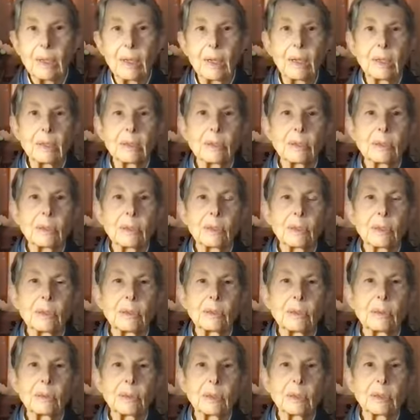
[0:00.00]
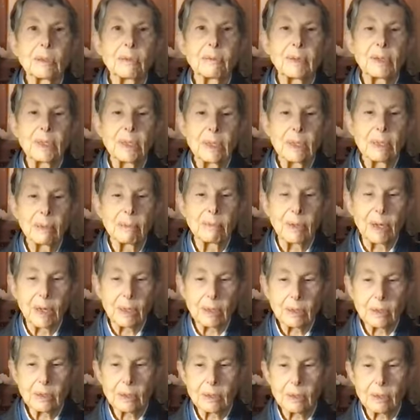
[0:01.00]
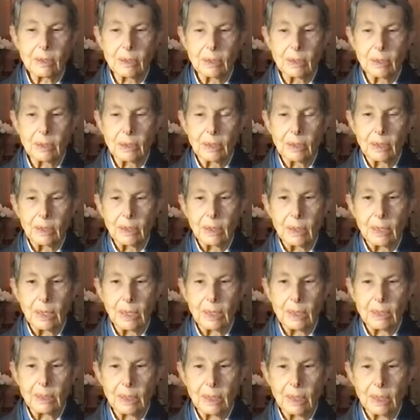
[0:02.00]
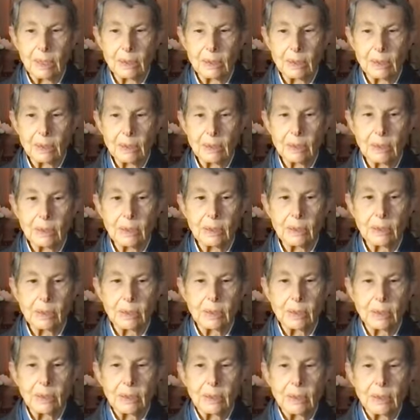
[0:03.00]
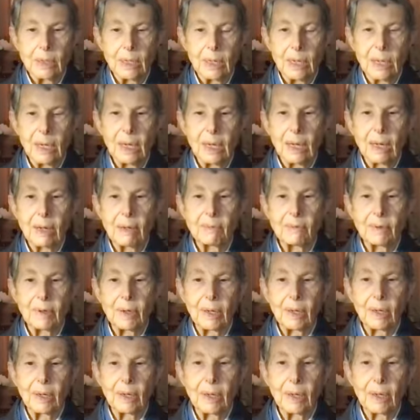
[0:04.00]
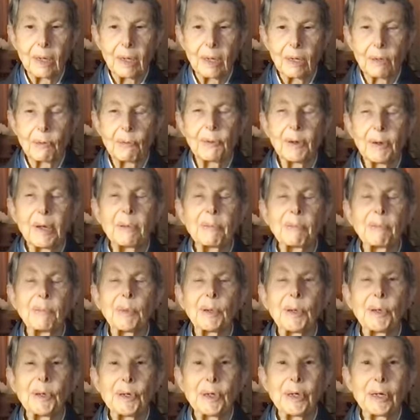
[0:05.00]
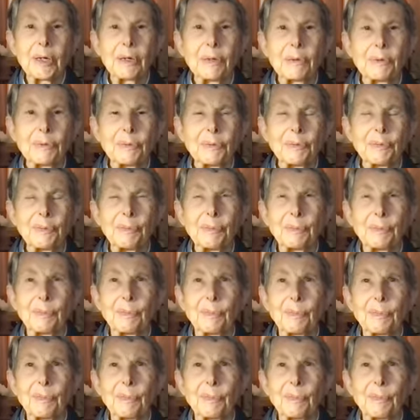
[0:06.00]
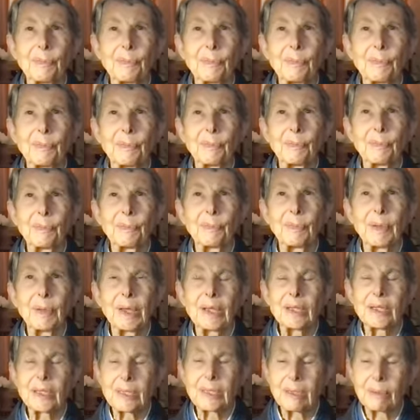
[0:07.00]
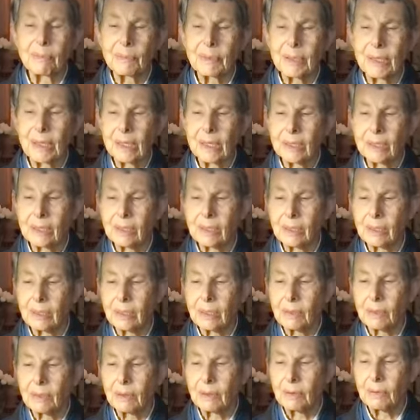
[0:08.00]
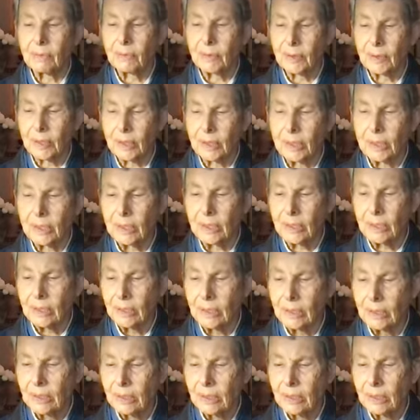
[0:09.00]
And so the Vinaya monks and nuns have a great burden of, in some cases, very